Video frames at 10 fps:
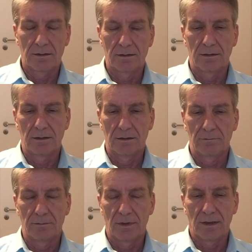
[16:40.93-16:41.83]

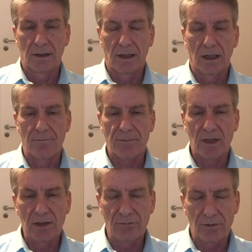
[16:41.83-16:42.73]

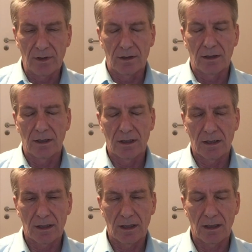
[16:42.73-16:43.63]
Even
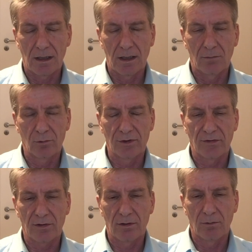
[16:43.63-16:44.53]
I would
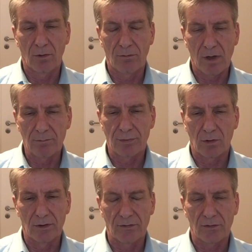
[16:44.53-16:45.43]
disagree with one
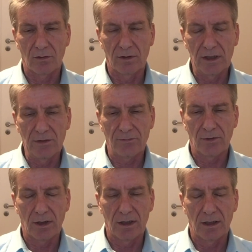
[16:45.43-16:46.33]
point. So
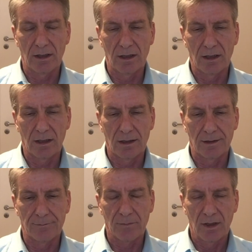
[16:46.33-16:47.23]
even in
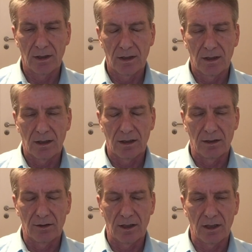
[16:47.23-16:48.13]
an
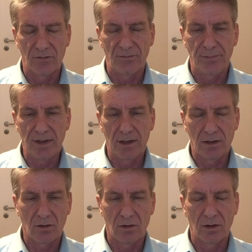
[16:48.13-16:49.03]
LFP,
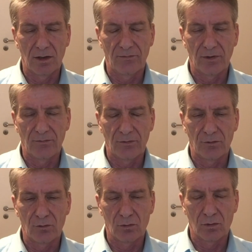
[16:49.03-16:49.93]
or if you
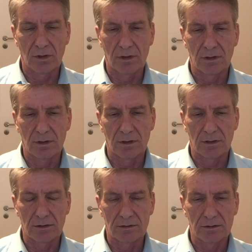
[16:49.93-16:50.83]
do
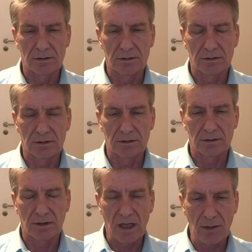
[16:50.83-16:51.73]

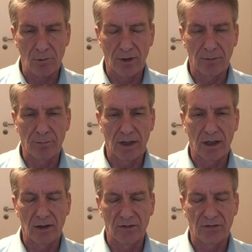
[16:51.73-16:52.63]

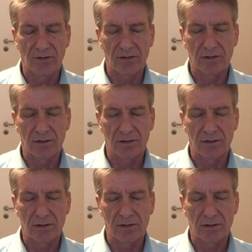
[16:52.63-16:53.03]
carbonate-based